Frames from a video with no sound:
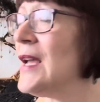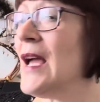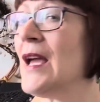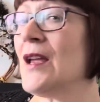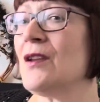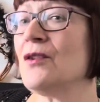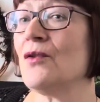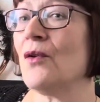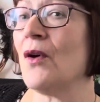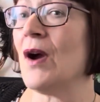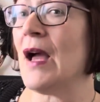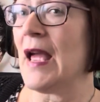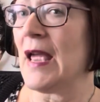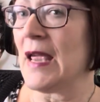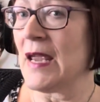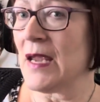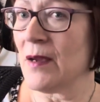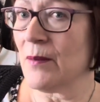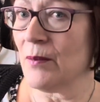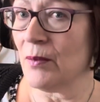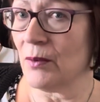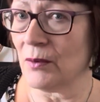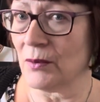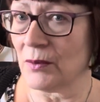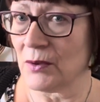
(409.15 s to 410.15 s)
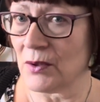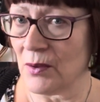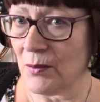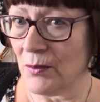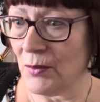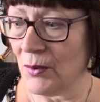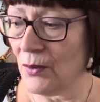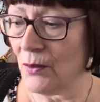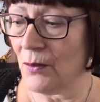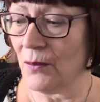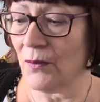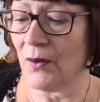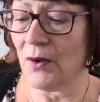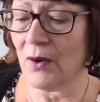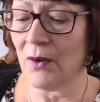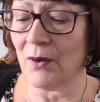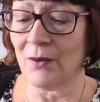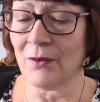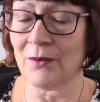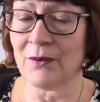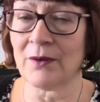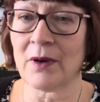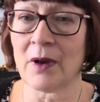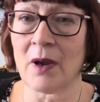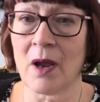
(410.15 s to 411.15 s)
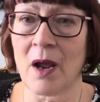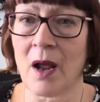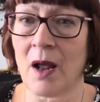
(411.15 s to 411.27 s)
and you're able to move on,